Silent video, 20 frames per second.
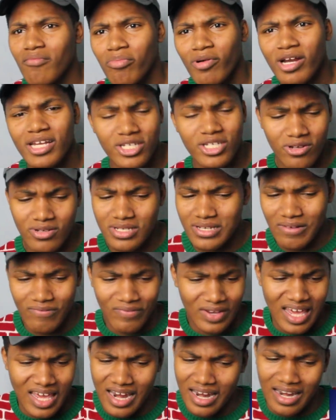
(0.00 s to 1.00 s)
even brace
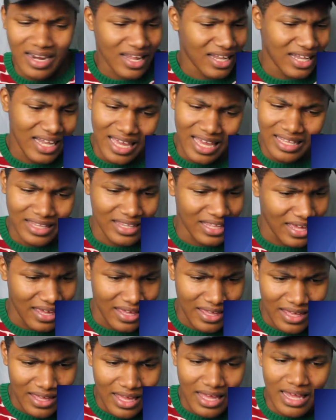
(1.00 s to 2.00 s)
yourself for that or nothing like
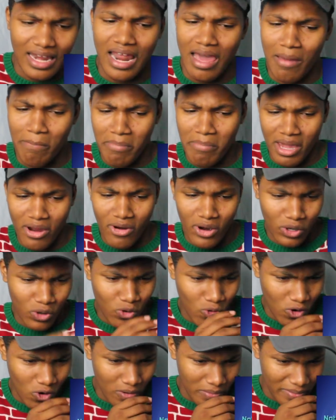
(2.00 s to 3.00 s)
that. Now Baron
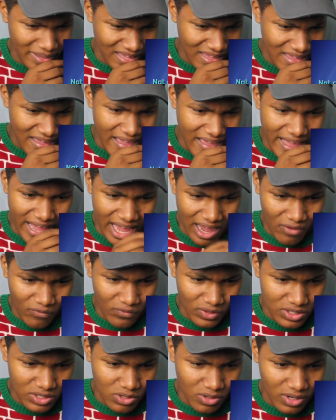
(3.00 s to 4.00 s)
Corbin
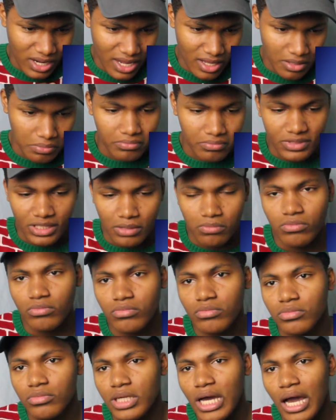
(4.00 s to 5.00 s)
out for 2 days.
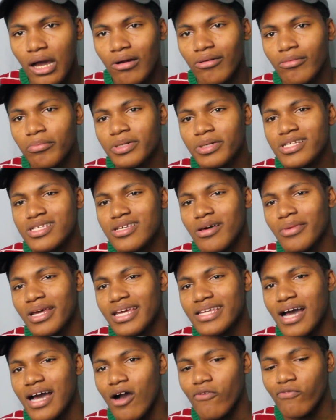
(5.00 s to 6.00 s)
Y'all gonna put
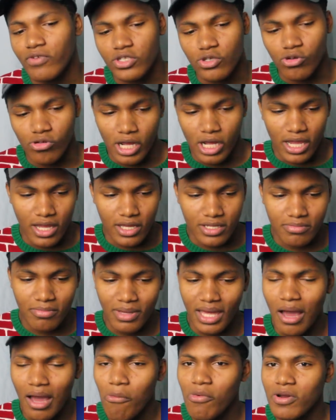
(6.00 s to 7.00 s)
something that out for 2 days.
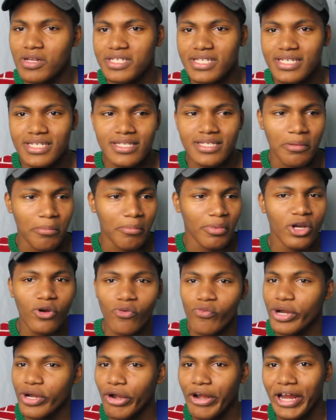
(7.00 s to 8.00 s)
Man, I wanna see some
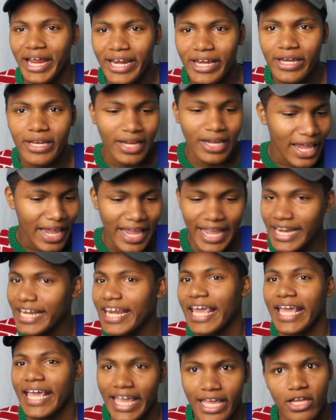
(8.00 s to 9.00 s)
career
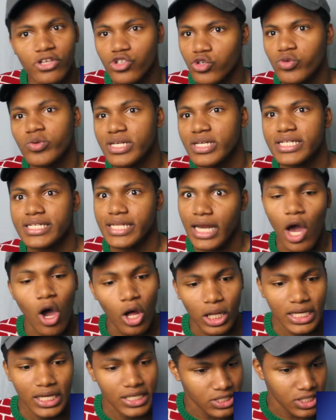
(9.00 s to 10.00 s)
ending injuries and
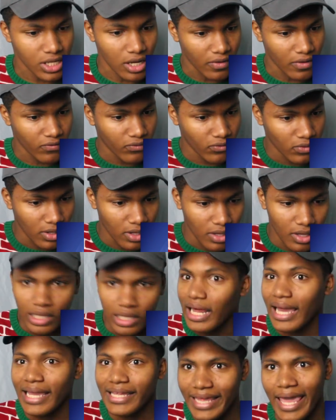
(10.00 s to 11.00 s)
all that stuff.
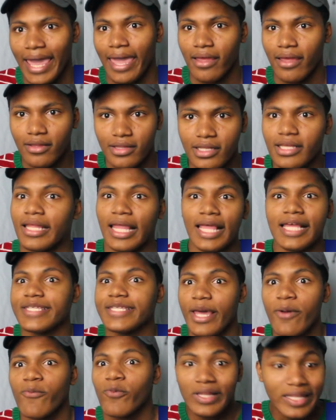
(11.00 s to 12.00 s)
Like that, the
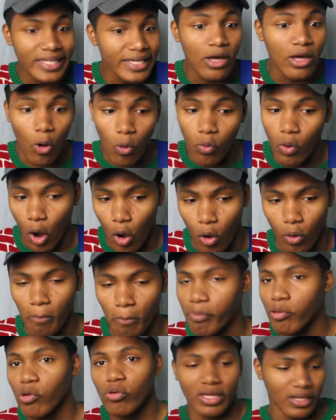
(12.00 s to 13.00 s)
things that really go
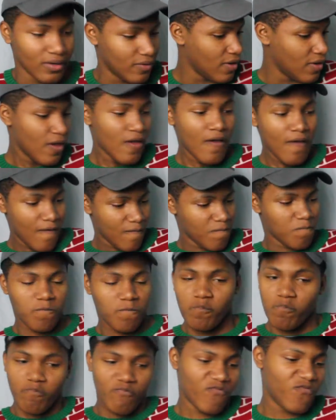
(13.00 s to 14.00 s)
wrong. Broken
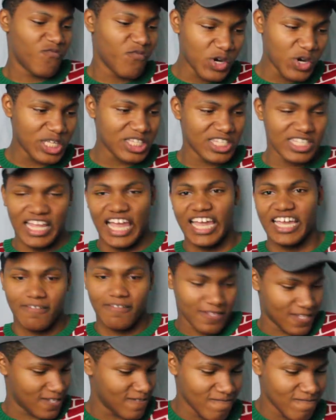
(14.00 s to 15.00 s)
foots, like